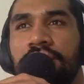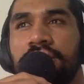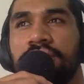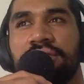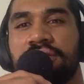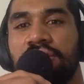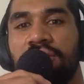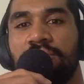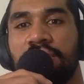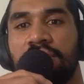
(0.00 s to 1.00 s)
it's just going to
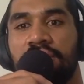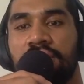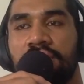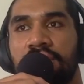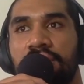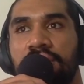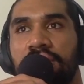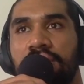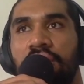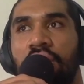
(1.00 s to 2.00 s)
be a
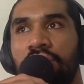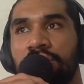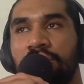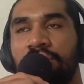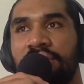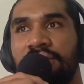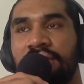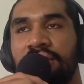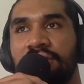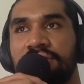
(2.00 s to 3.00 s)
ongoing thing
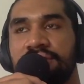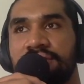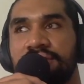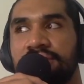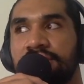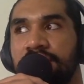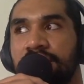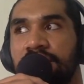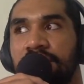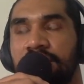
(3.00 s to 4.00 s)
because
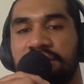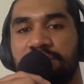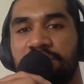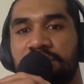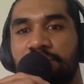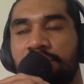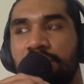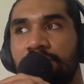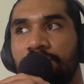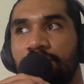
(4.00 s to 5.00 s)
yeah, especially when
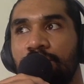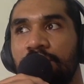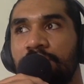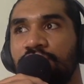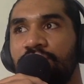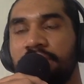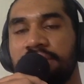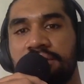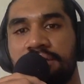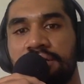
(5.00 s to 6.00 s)
I moved back
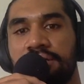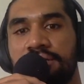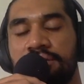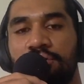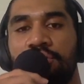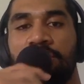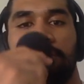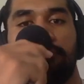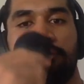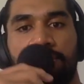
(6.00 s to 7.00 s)
to
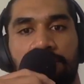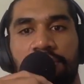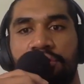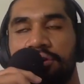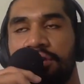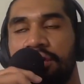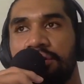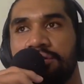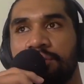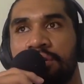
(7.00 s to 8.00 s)
Auckland from the UK
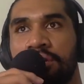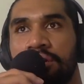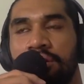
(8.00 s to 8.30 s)
is when